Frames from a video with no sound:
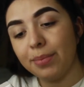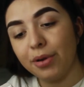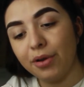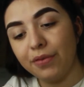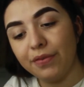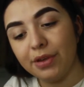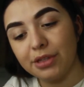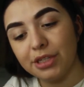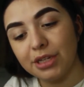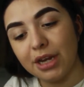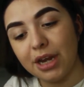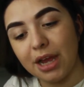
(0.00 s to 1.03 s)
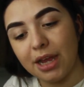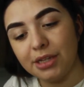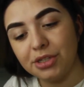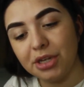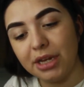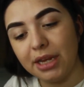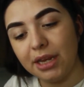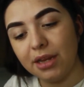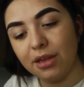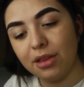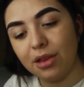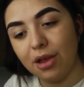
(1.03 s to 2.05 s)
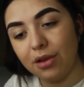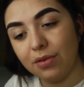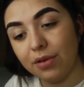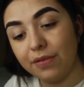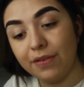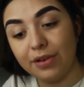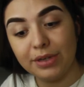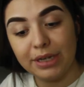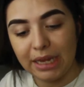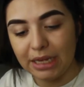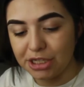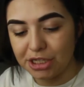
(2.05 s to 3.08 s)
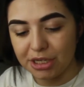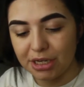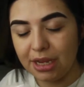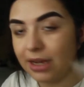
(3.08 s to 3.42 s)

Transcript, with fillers: Pro Filt'r Hydrating Longwear Foundation.